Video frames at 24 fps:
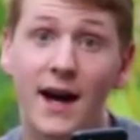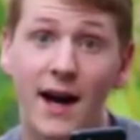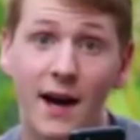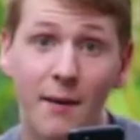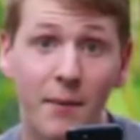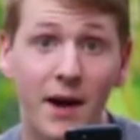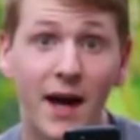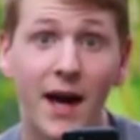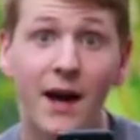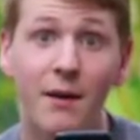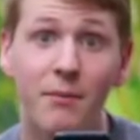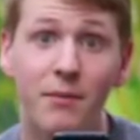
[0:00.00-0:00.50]

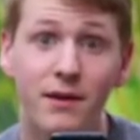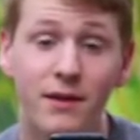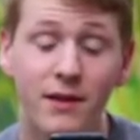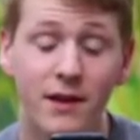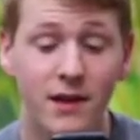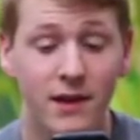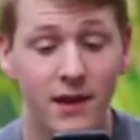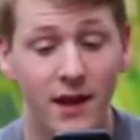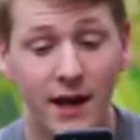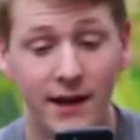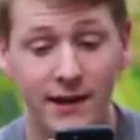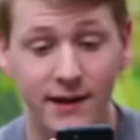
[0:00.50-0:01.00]
I'm happy
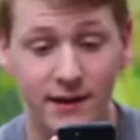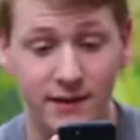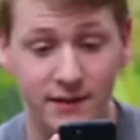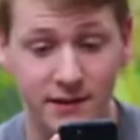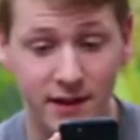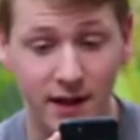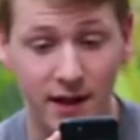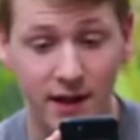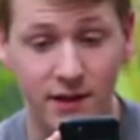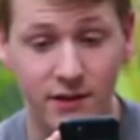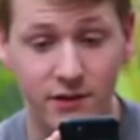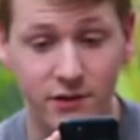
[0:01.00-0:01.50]
that that got
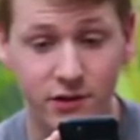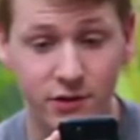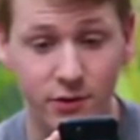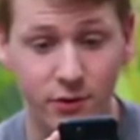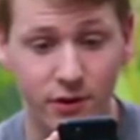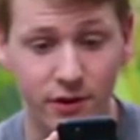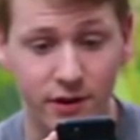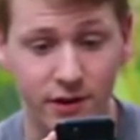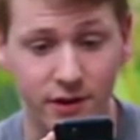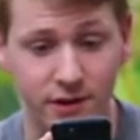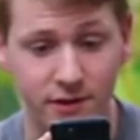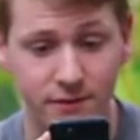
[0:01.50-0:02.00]
kind of
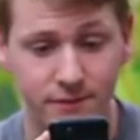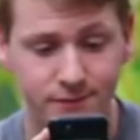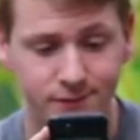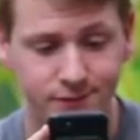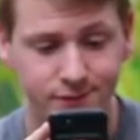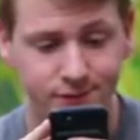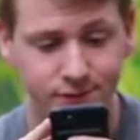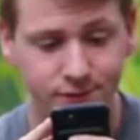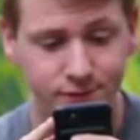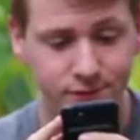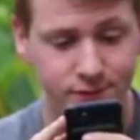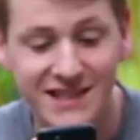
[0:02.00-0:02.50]
sorted.
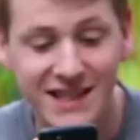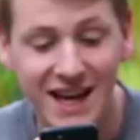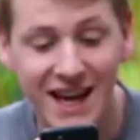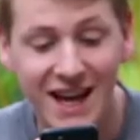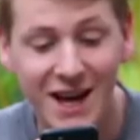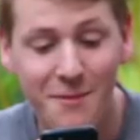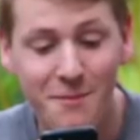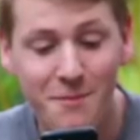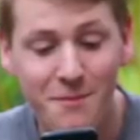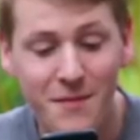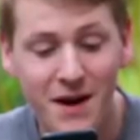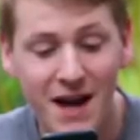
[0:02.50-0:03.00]

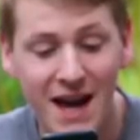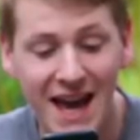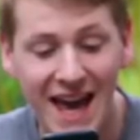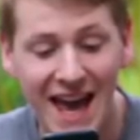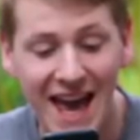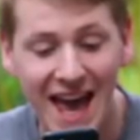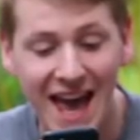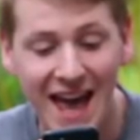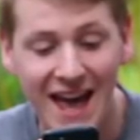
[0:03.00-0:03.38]
Sam